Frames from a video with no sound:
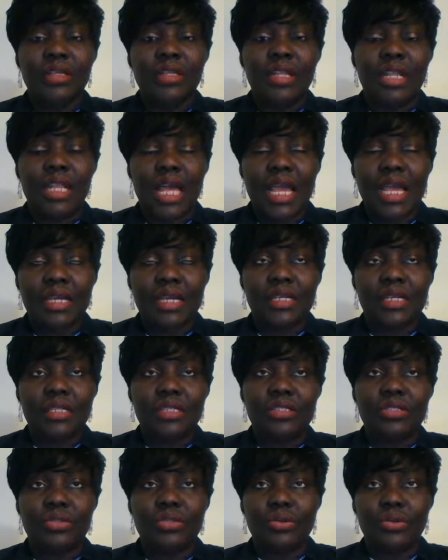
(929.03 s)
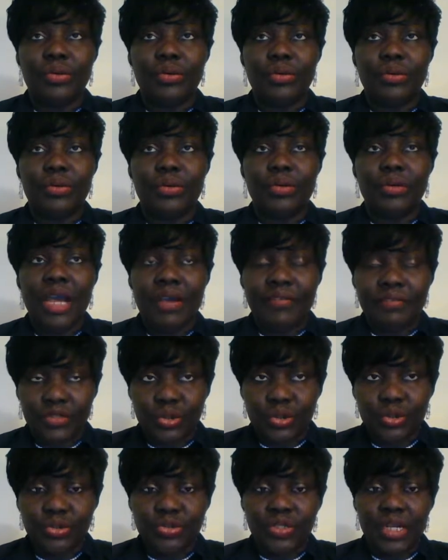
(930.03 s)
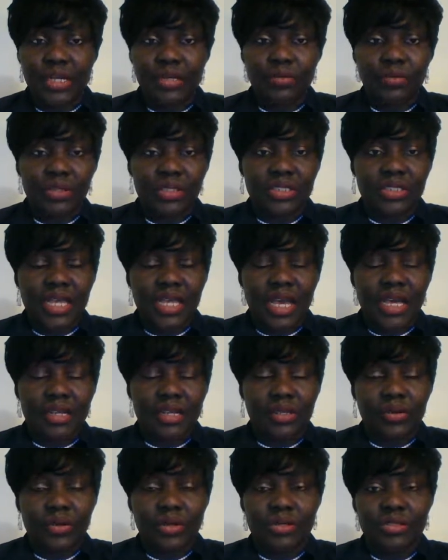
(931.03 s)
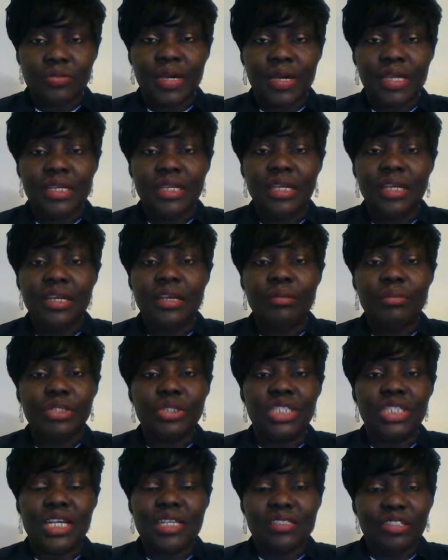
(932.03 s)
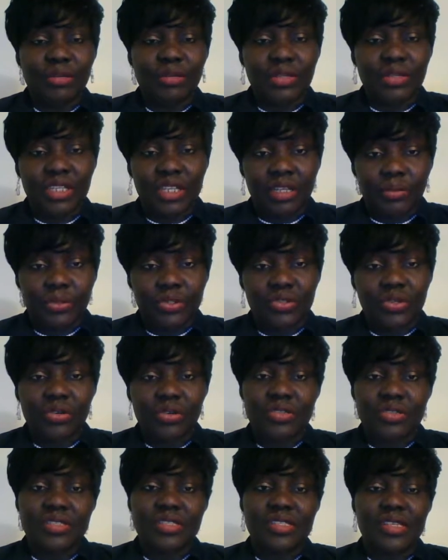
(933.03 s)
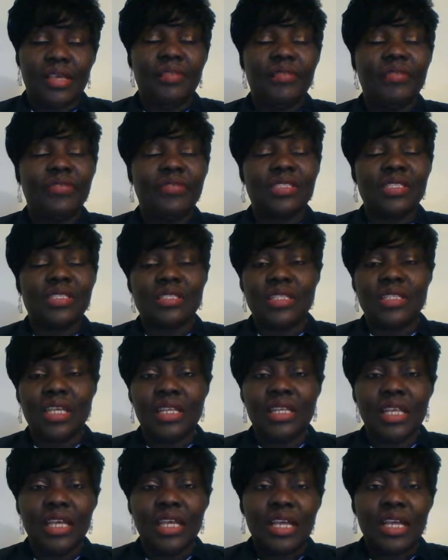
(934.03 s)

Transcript: like to have children with her new husband, but she has not been able to conceive since then.